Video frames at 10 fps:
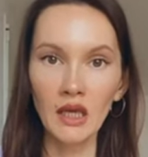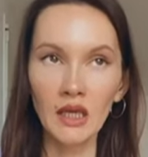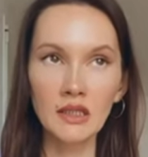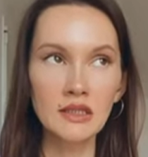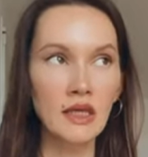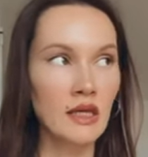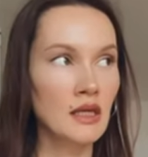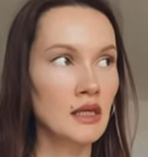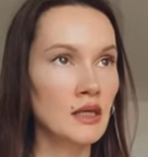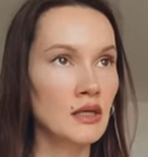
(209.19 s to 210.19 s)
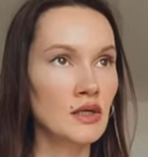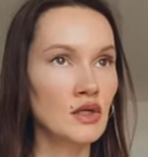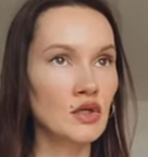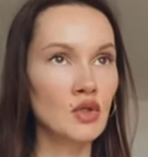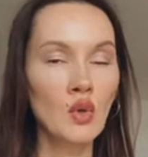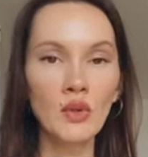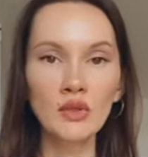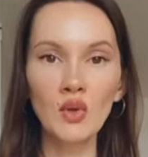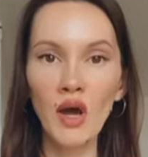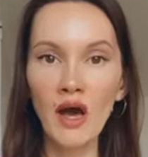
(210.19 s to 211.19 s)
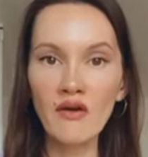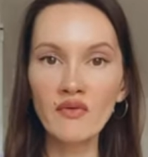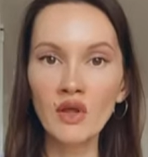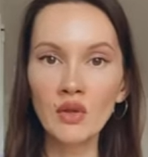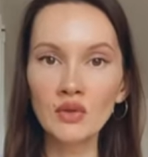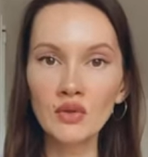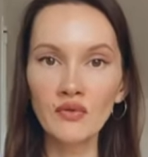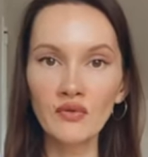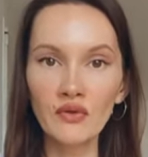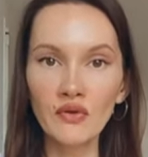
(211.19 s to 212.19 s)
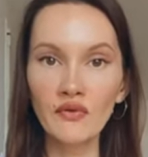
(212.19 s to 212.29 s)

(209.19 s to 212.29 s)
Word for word: It's like, uh, you know, when you have a lot of uh,